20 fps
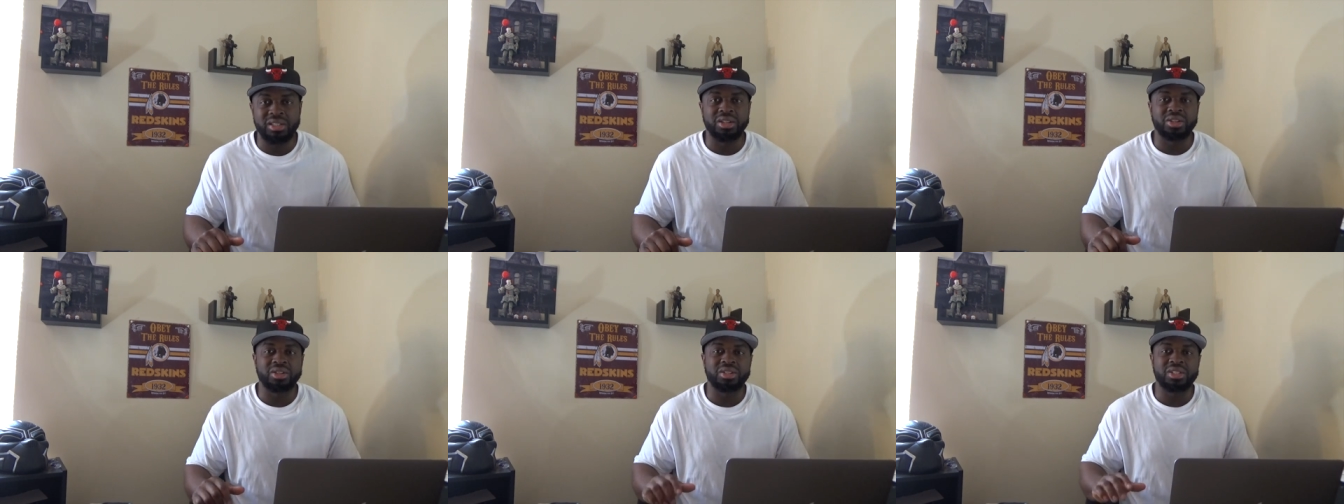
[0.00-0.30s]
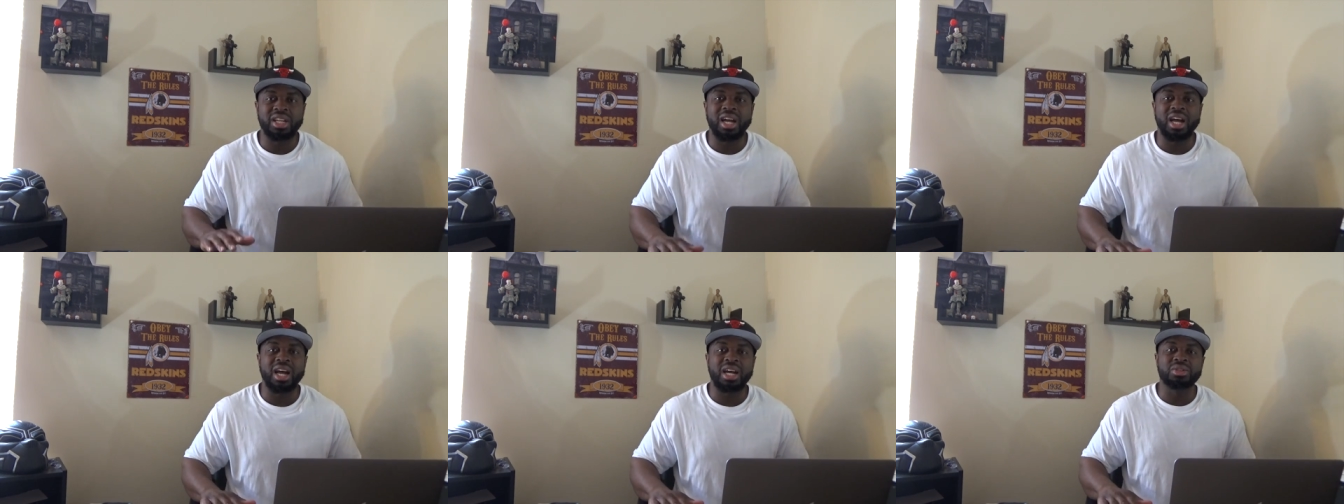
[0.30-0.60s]
They're
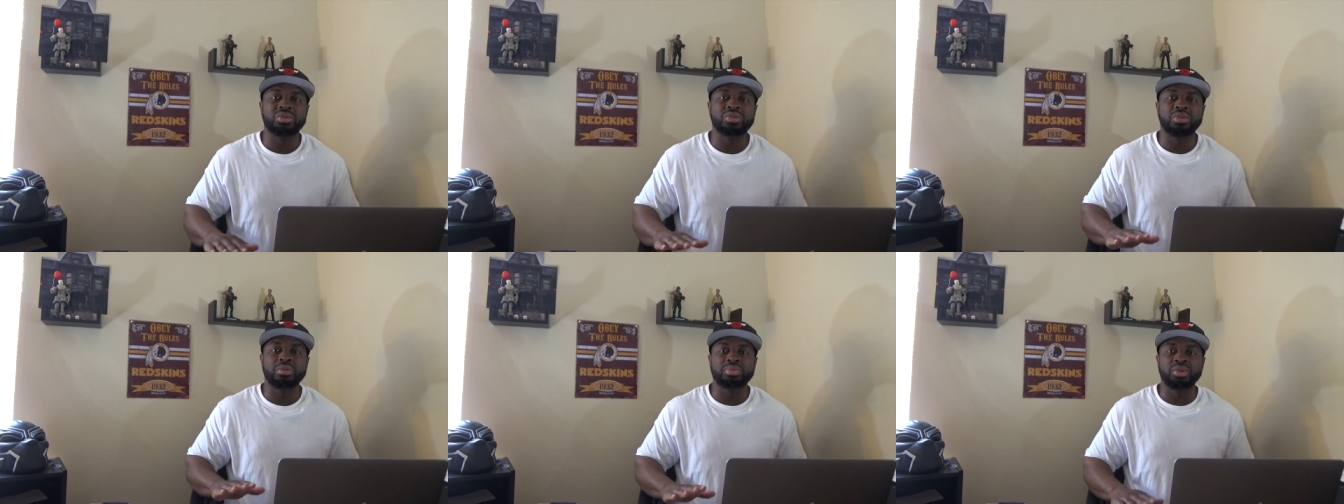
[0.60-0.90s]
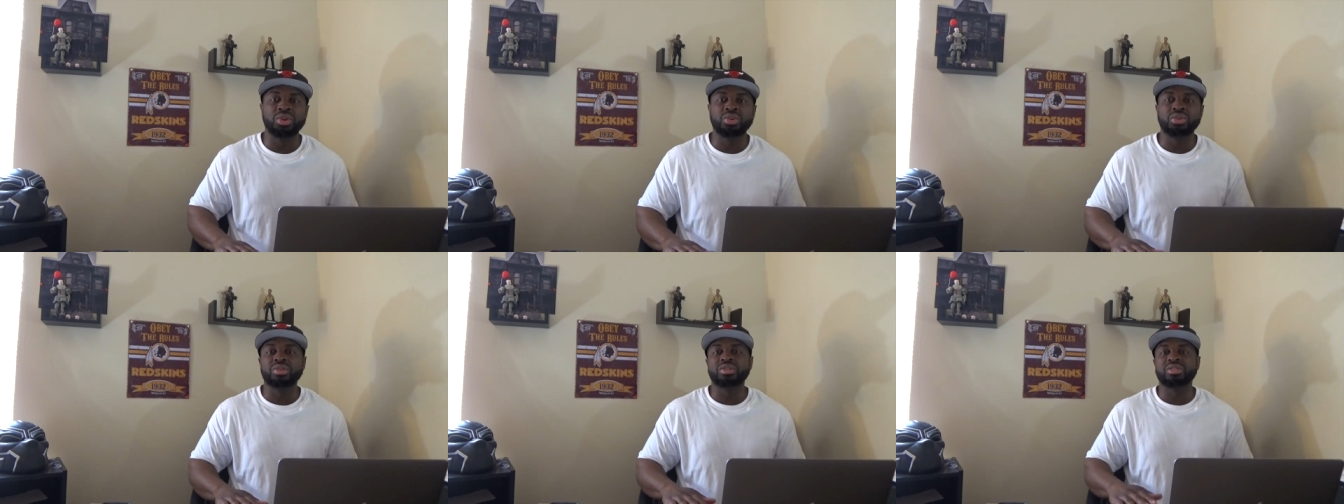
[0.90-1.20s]
tied to
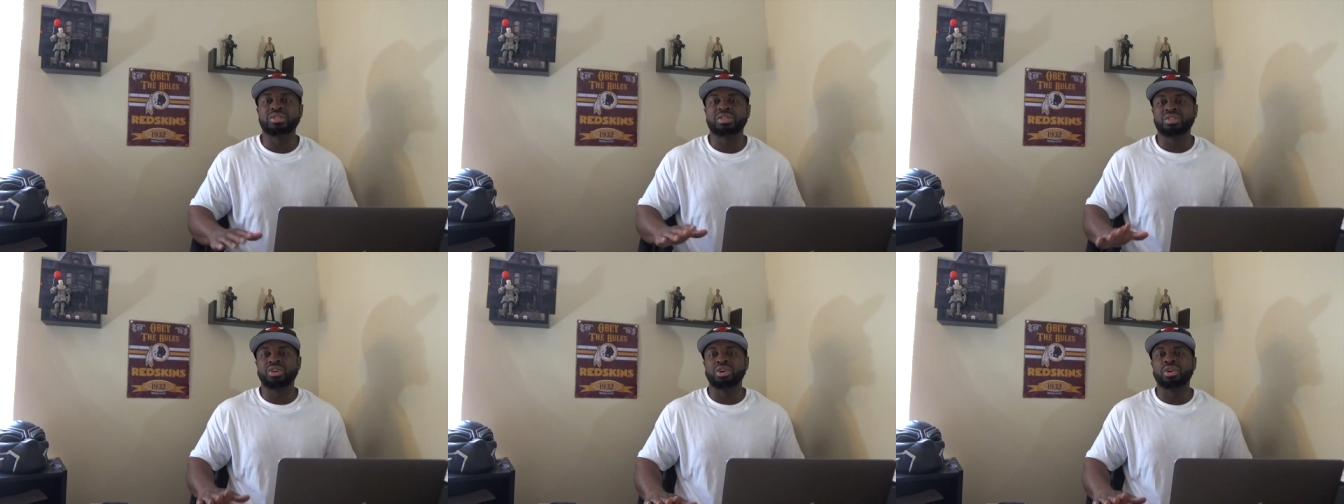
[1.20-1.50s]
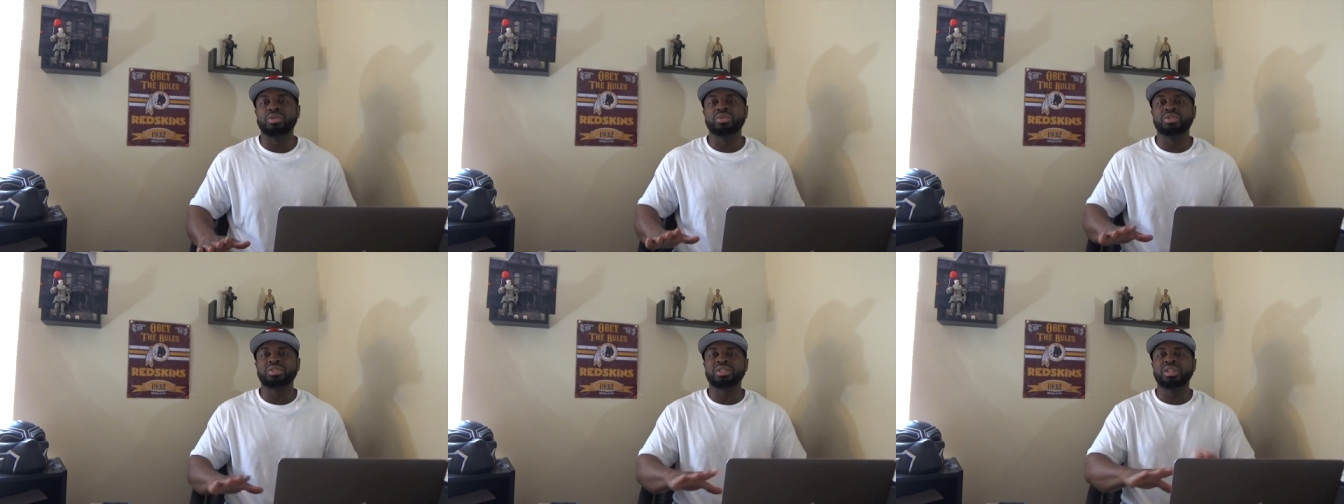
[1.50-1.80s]
computers,
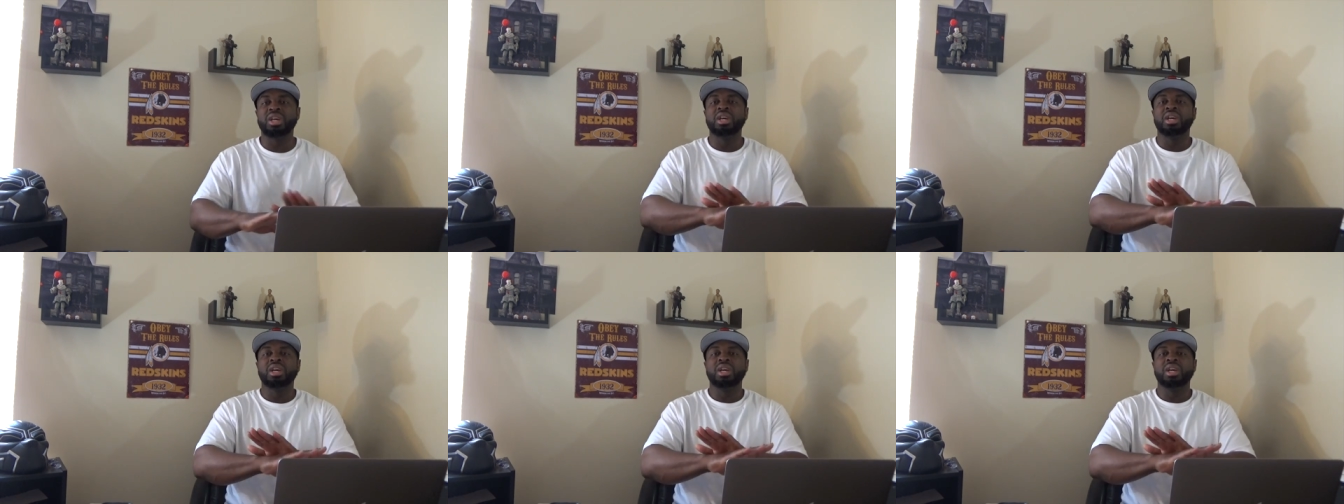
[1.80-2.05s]
servers,